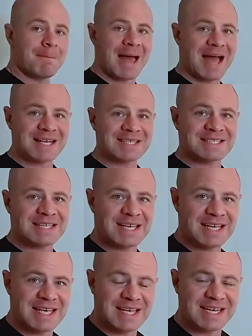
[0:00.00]
max
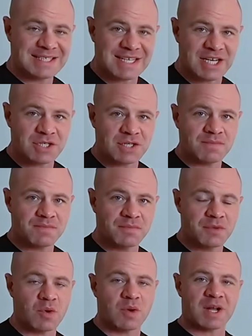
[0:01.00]
in a session
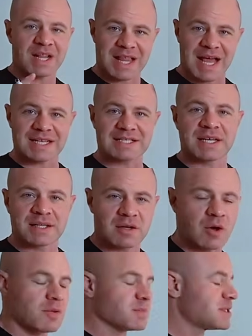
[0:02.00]
or in a class. I like to
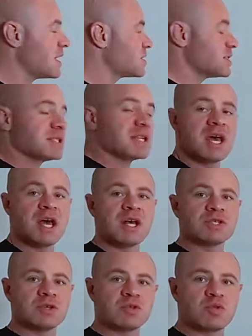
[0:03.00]
call them sessions.
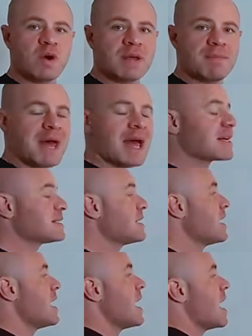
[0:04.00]
So 20
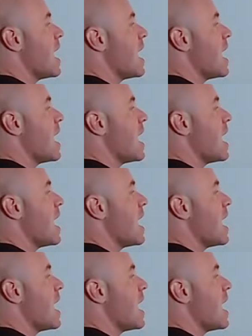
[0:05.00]
max,